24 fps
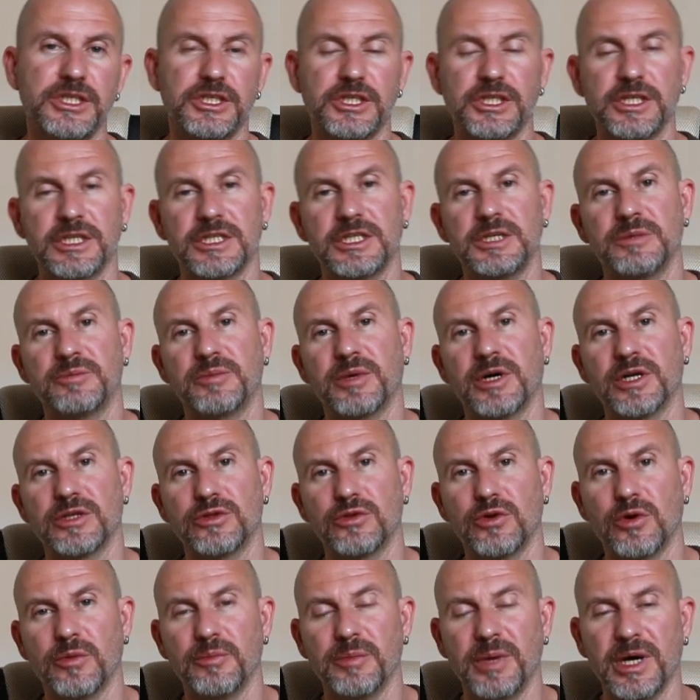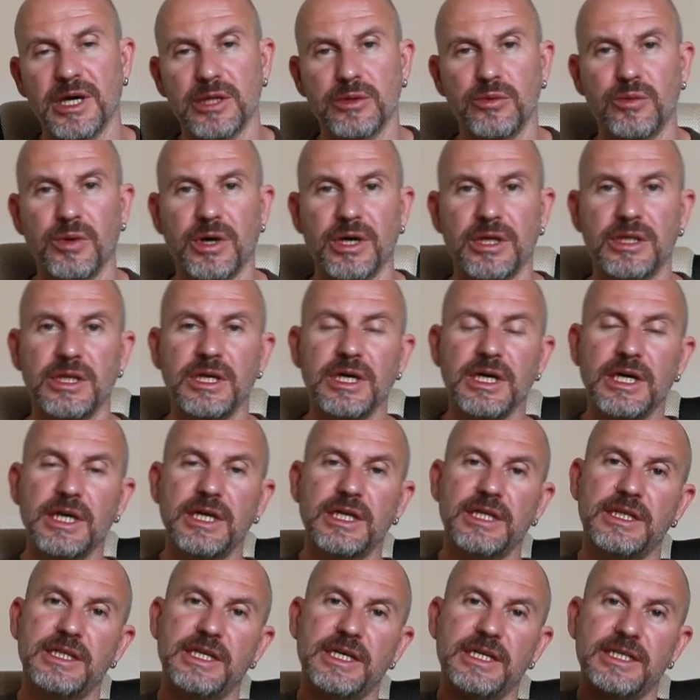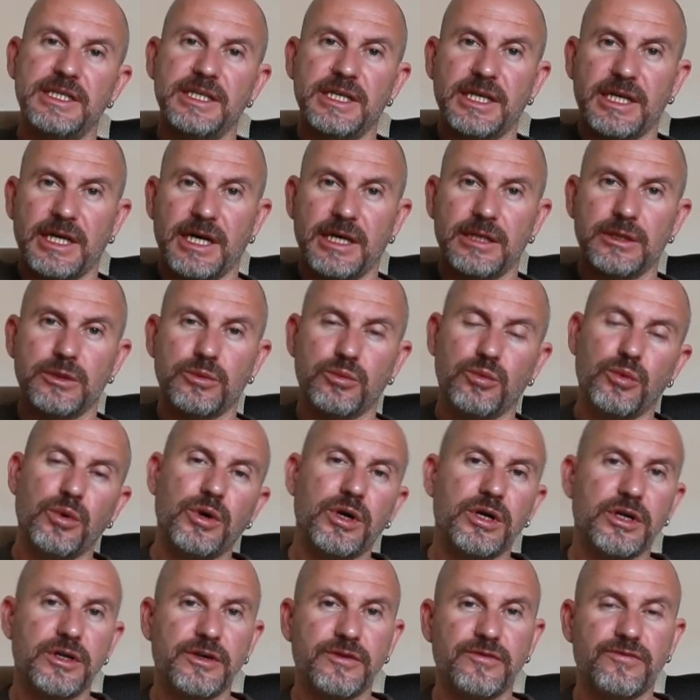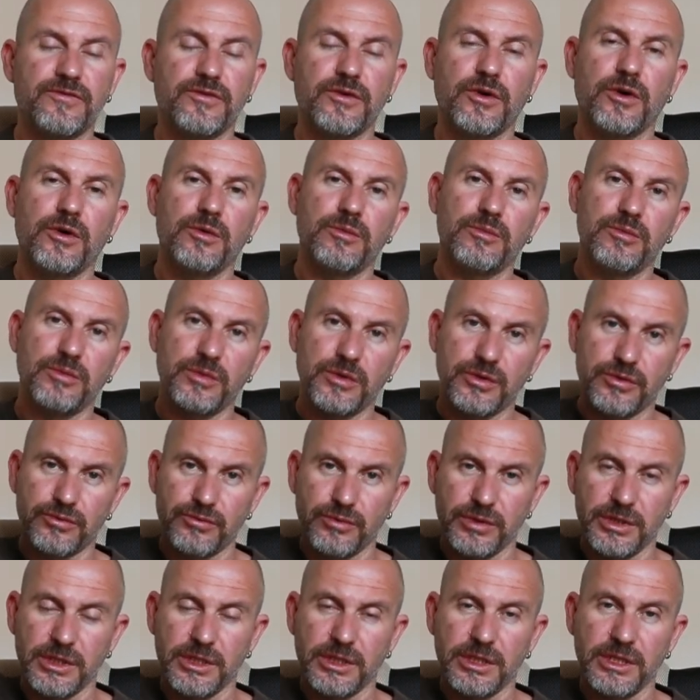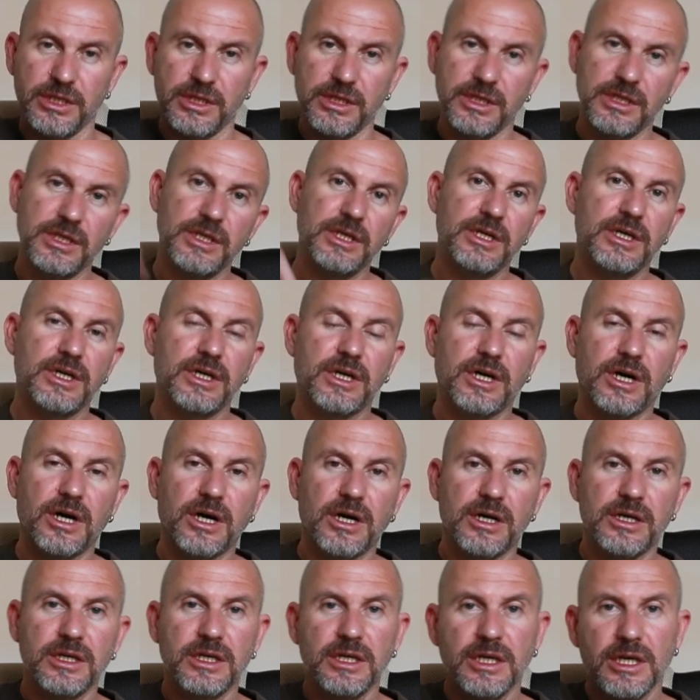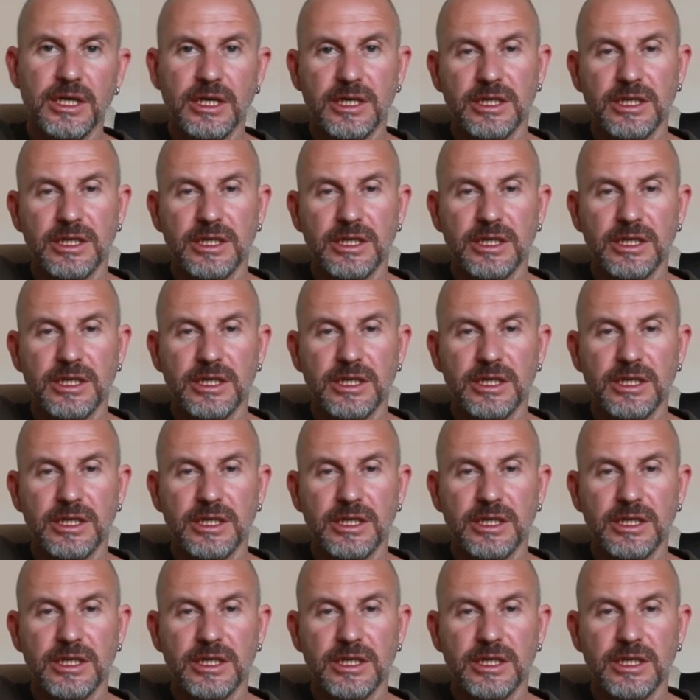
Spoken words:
Yixing teapot to a bad one. They decant water from really high,